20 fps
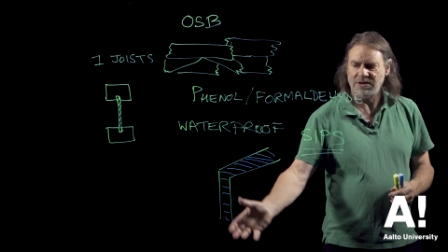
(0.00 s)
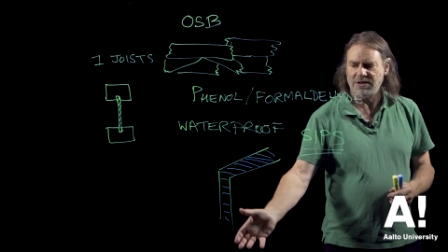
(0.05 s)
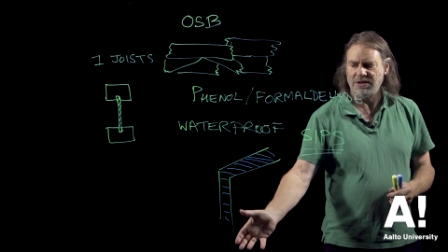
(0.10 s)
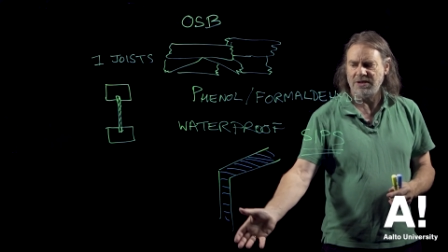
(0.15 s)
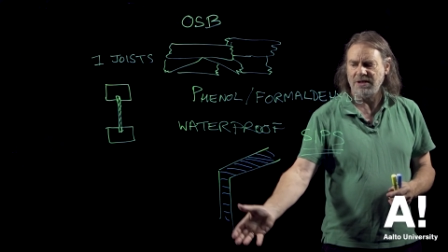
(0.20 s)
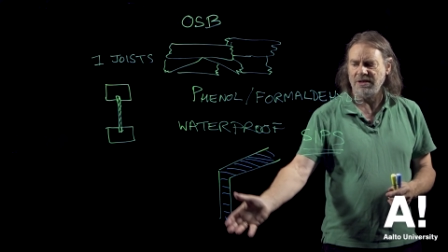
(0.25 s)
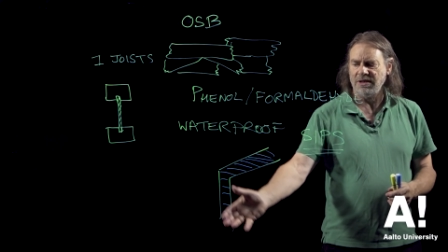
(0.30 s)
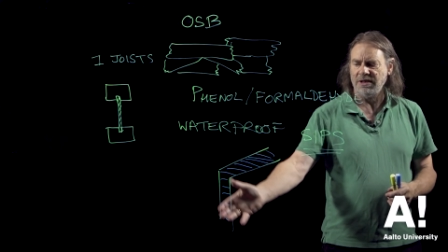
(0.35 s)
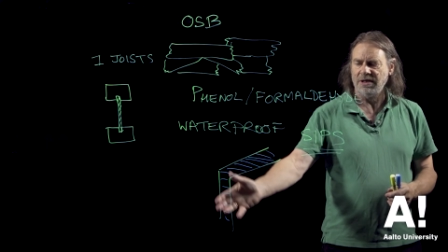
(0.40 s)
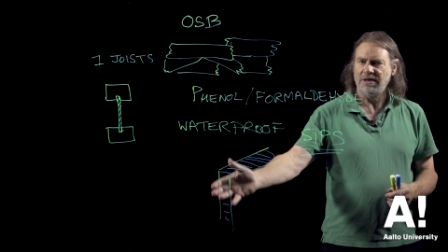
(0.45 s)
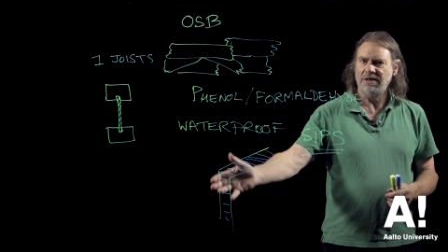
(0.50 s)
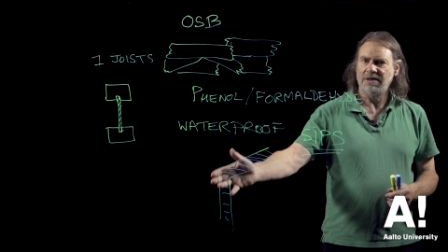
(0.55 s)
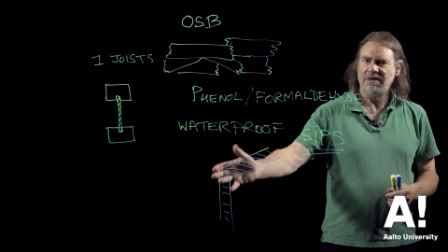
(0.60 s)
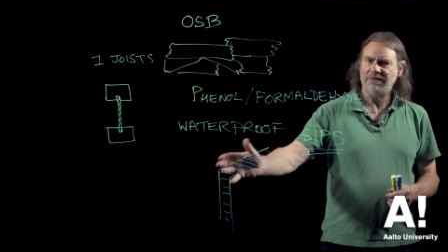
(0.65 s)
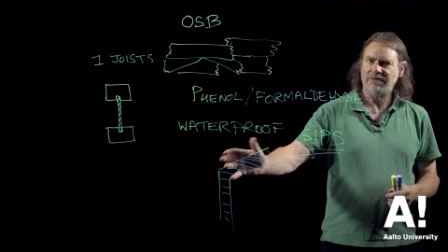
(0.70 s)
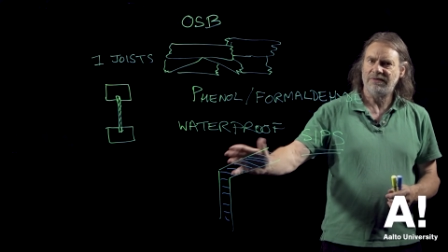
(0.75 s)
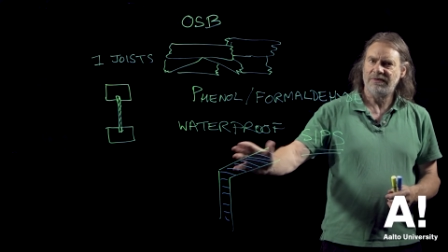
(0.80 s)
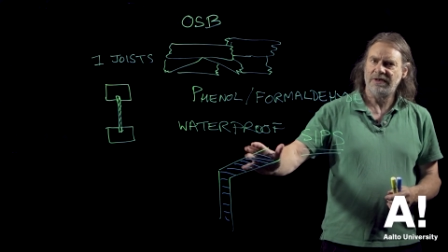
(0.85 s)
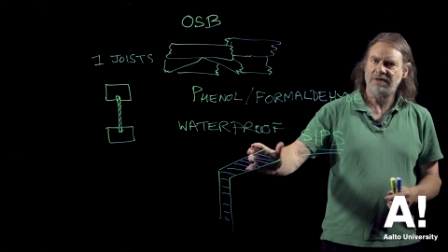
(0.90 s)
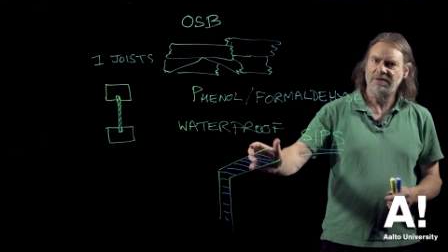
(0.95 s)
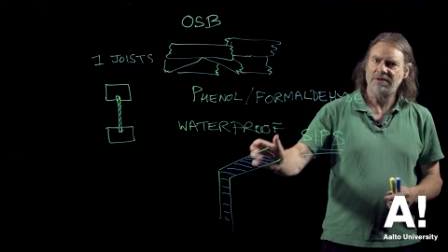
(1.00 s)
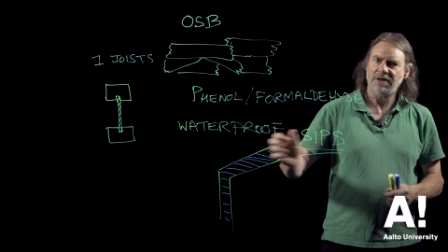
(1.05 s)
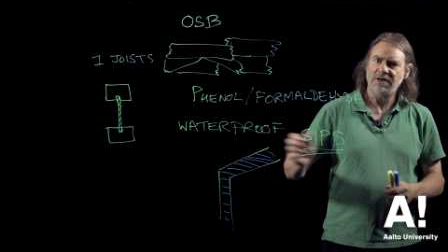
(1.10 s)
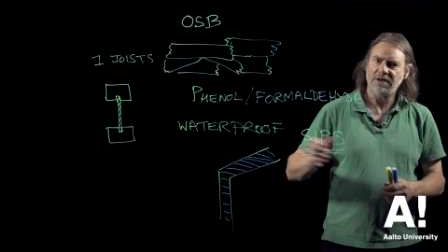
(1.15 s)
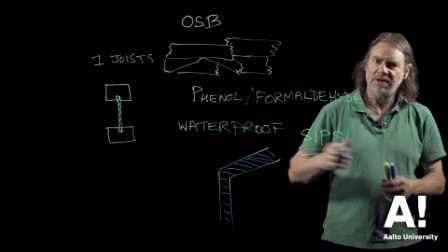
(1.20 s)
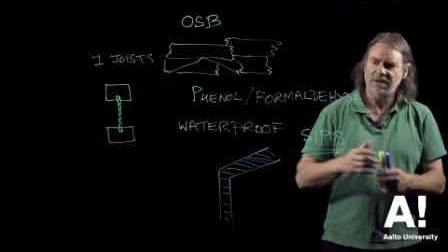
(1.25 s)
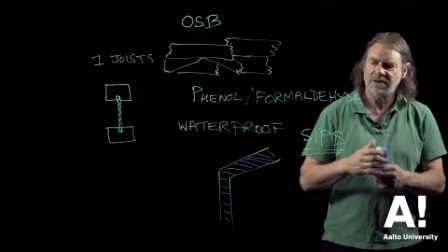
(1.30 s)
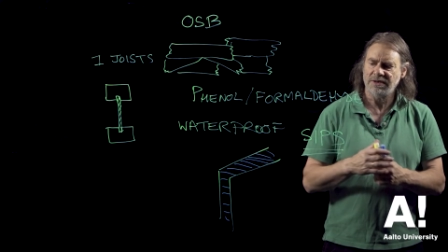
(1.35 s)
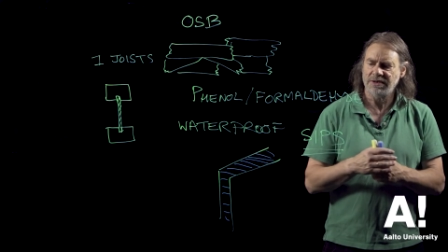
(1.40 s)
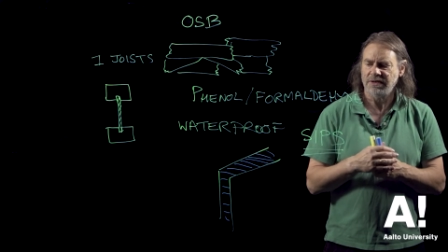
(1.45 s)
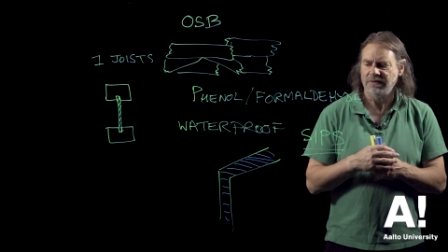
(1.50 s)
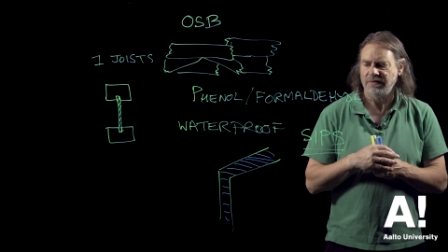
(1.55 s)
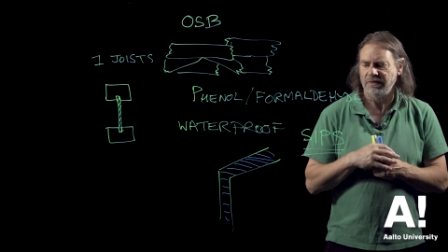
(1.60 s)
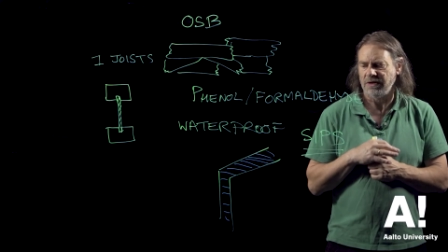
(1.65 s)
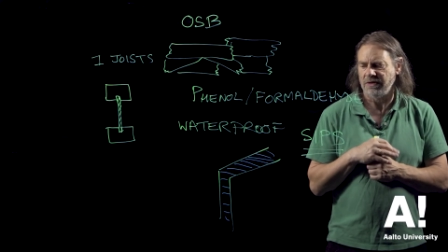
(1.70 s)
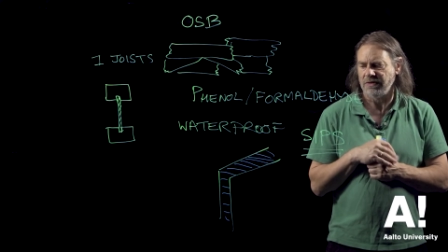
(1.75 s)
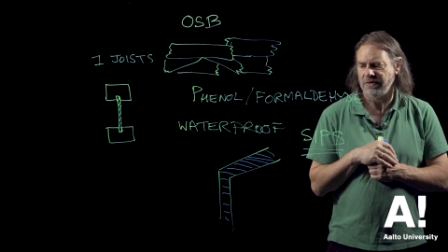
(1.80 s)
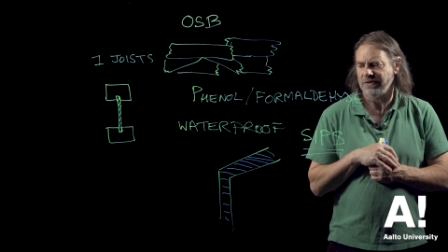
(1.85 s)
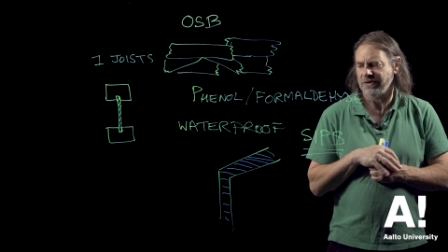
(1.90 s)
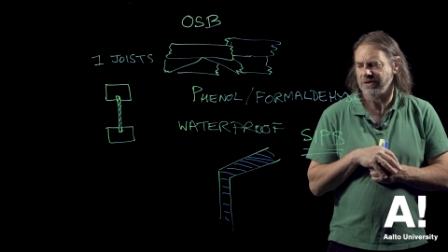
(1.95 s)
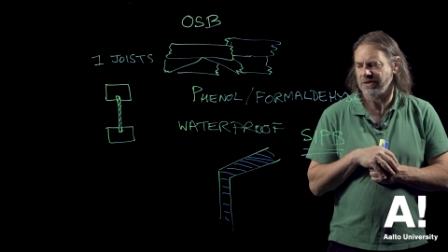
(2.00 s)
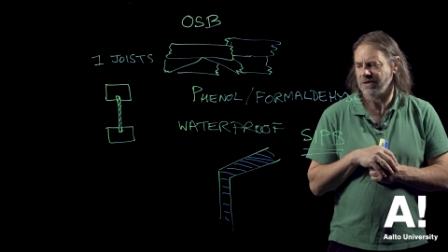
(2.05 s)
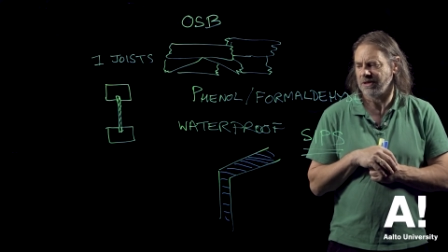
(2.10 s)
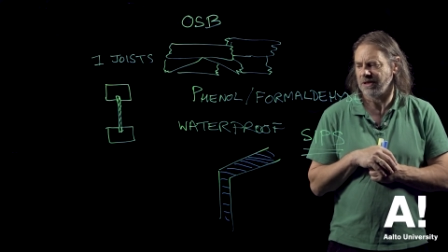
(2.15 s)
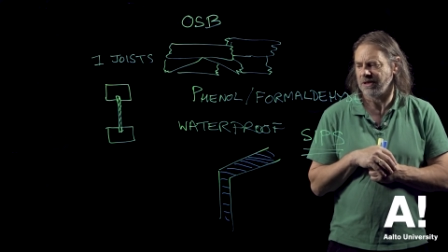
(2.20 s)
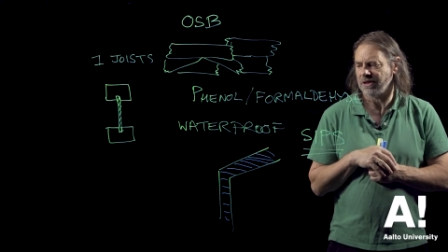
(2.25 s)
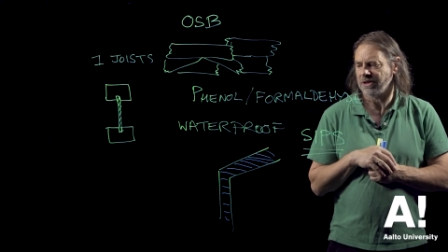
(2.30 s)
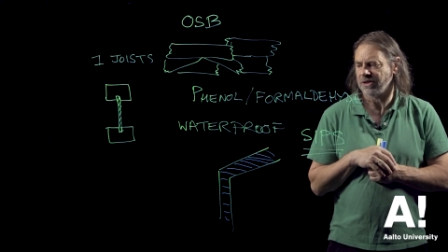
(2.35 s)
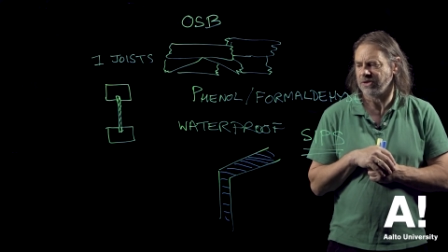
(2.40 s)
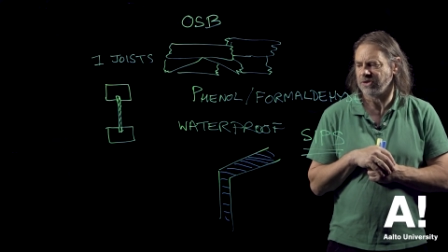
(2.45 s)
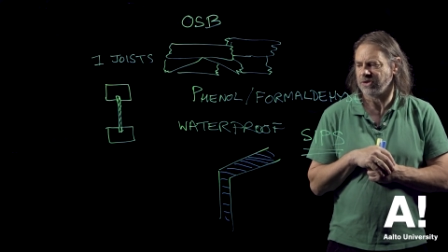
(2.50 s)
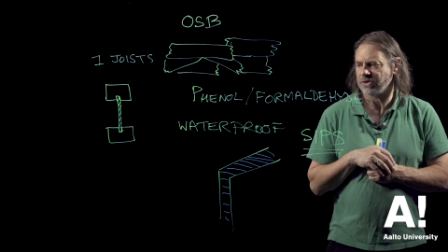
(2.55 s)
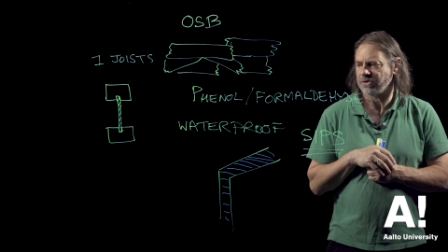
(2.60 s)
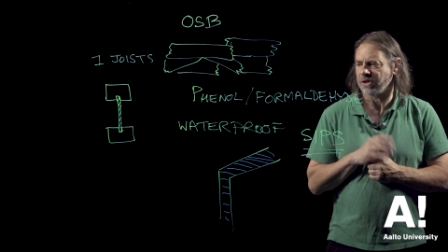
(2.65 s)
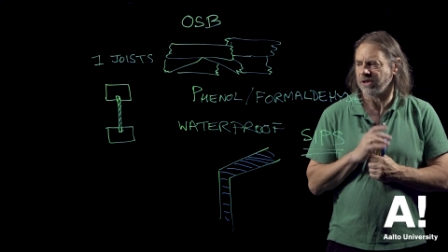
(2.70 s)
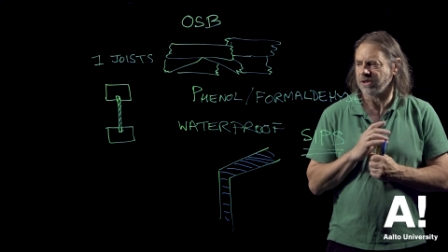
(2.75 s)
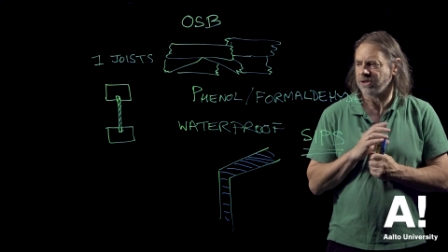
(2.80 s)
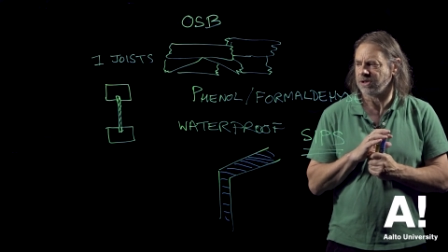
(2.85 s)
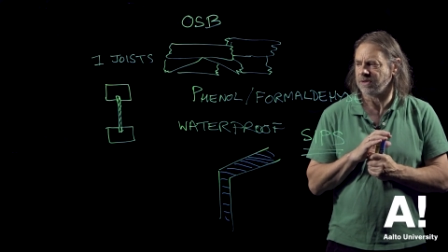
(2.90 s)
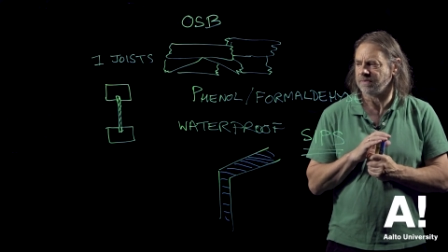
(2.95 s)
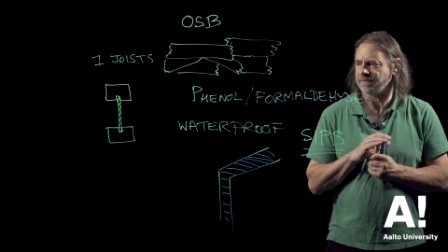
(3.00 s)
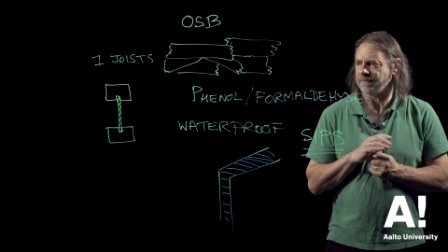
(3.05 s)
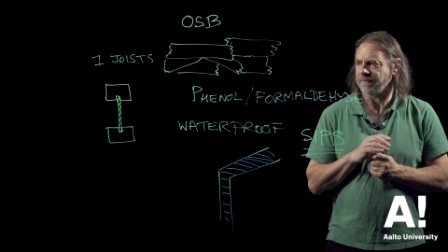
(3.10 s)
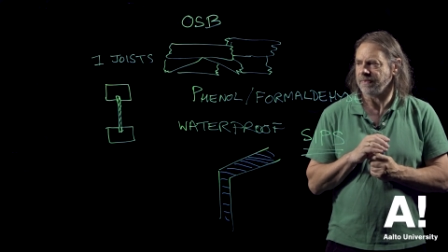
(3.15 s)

so they have found a lot of use in construction.